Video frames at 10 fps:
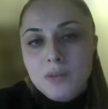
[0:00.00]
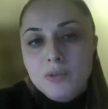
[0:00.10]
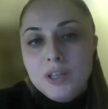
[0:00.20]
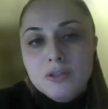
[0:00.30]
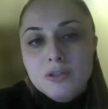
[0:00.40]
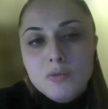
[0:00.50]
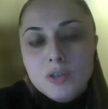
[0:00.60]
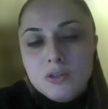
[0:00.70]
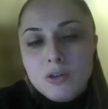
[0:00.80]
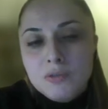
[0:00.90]
And we also
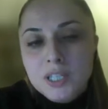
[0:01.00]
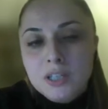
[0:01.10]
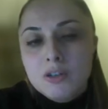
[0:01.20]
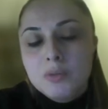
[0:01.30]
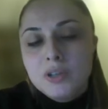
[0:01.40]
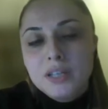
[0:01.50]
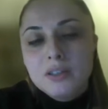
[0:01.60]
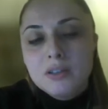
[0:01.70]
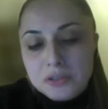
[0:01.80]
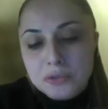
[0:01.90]
want to often
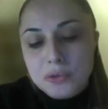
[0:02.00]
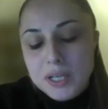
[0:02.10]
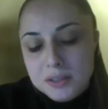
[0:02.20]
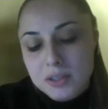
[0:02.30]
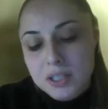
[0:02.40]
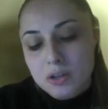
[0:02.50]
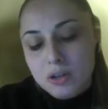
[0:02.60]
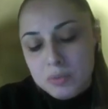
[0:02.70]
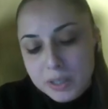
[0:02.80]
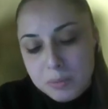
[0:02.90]
incorporate constraints to
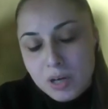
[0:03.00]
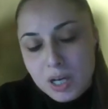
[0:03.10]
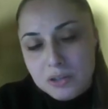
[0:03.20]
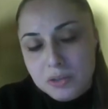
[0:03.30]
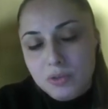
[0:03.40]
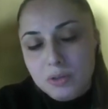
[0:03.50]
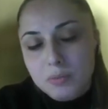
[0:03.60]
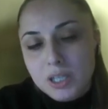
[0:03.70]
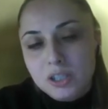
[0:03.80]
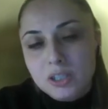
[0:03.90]
incorporate prior
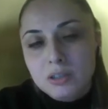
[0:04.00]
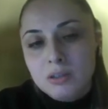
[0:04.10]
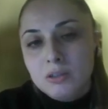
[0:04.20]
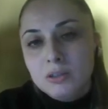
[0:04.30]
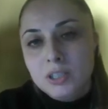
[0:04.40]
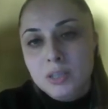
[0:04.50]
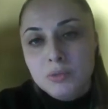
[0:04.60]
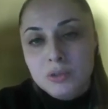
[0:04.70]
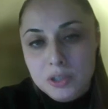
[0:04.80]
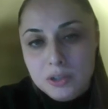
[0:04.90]
information or to
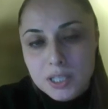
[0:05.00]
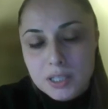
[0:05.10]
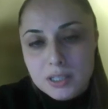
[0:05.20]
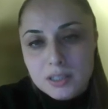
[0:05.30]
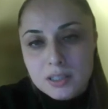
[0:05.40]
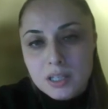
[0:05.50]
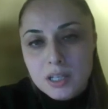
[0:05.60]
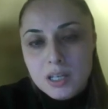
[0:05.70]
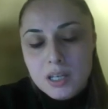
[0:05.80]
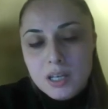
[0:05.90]
improve uniqueness.
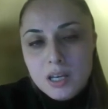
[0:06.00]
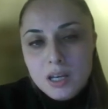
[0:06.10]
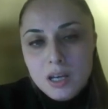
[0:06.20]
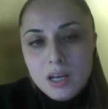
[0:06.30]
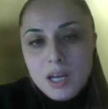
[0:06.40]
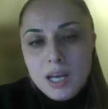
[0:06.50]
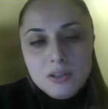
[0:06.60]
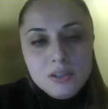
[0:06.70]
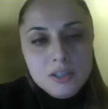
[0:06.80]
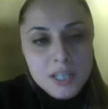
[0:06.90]
And
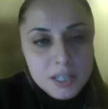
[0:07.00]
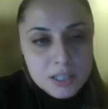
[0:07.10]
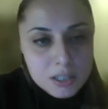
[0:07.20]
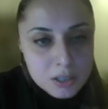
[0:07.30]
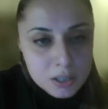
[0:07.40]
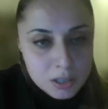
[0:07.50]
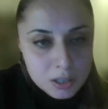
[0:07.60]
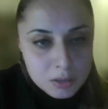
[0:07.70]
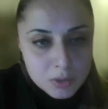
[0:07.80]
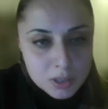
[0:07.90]
also here,
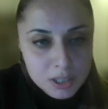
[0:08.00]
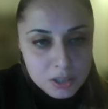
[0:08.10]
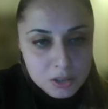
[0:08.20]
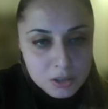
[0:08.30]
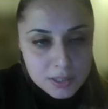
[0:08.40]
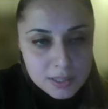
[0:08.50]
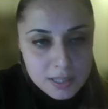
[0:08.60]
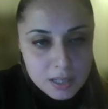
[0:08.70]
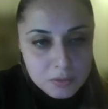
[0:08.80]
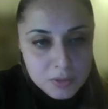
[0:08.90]
one issue is
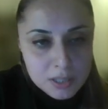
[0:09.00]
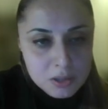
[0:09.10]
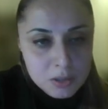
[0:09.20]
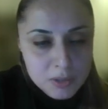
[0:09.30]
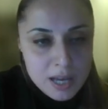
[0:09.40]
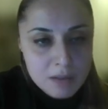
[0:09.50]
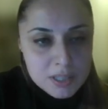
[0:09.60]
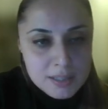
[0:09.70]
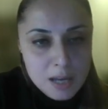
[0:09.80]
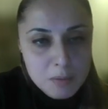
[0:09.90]
that we assume we have
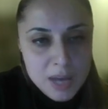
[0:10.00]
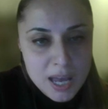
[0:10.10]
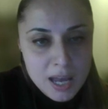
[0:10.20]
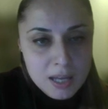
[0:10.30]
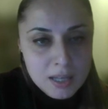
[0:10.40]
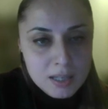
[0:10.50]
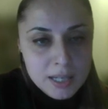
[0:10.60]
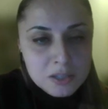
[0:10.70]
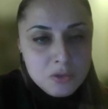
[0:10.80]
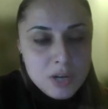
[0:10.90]
the same A
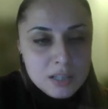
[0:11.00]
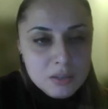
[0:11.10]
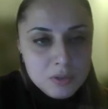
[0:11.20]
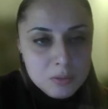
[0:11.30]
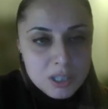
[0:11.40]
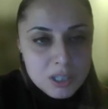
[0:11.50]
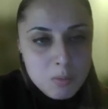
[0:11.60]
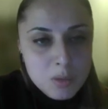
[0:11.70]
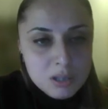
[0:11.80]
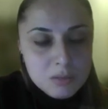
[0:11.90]
extracted from the
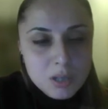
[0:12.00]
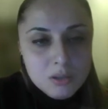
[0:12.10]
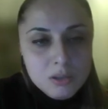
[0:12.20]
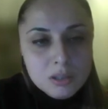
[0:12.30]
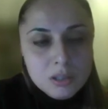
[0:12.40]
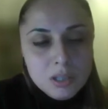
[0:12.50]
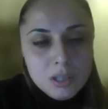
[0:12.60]
coupled mode,